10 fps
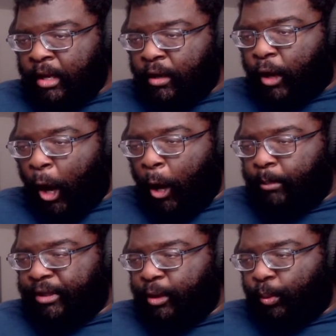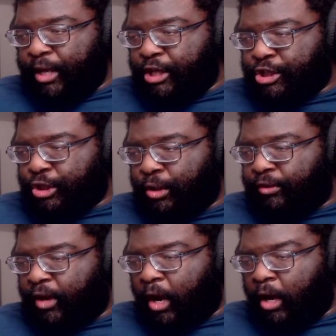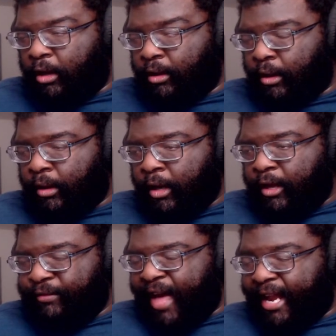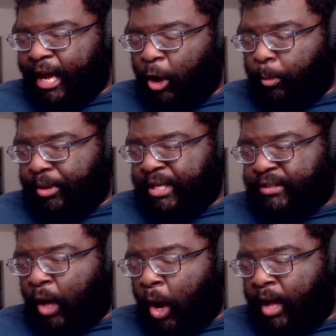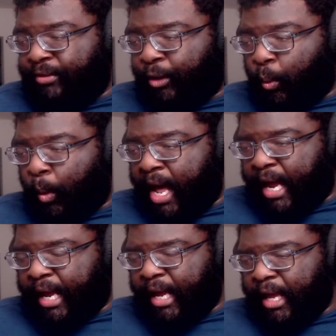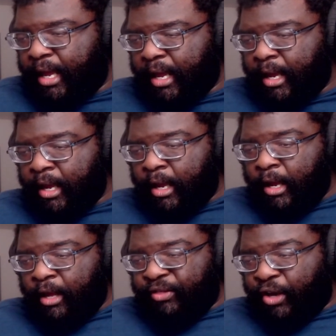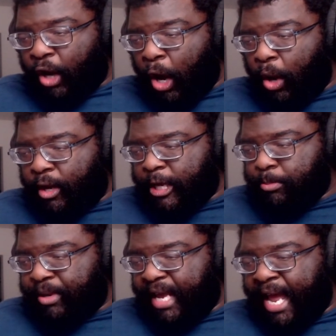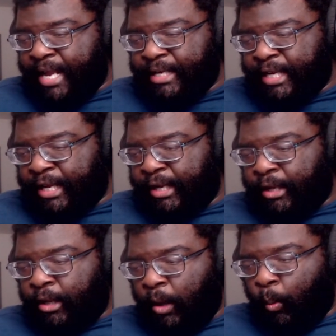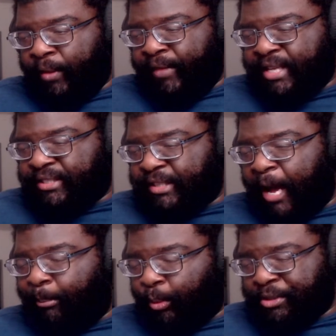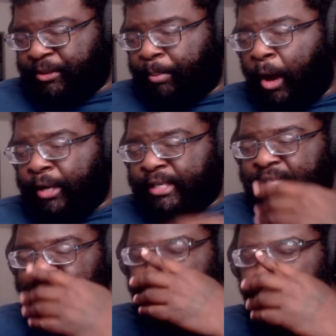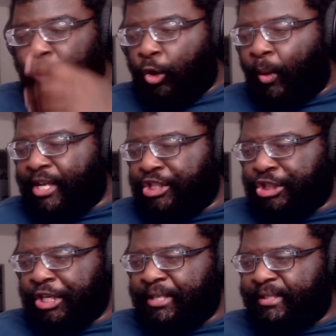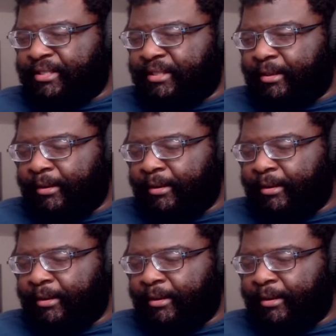Calmly reassure the caller that help is on the way. The call can be ended when they stop responding to your questions.